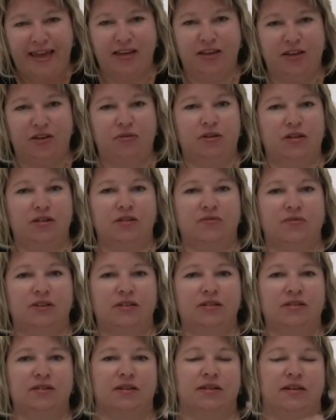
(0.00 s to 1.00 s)
units of
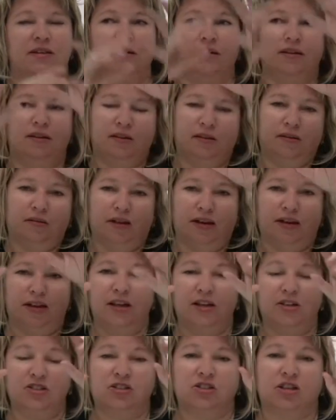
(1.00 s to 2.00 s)
insulin. At
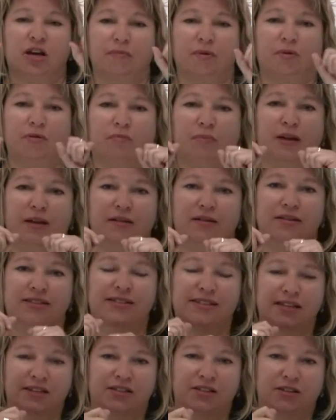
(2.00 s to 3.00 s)
lunchtime, it would mean
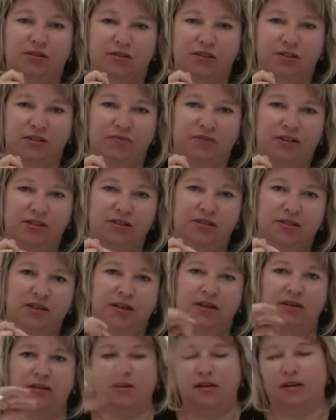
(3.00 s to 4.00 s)
6 units of
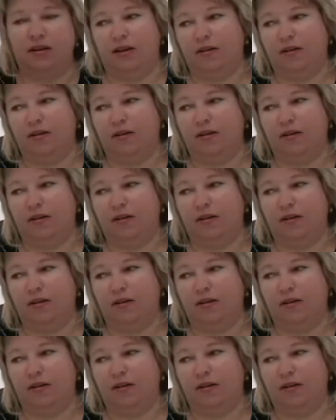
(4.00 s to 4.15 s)
insulin.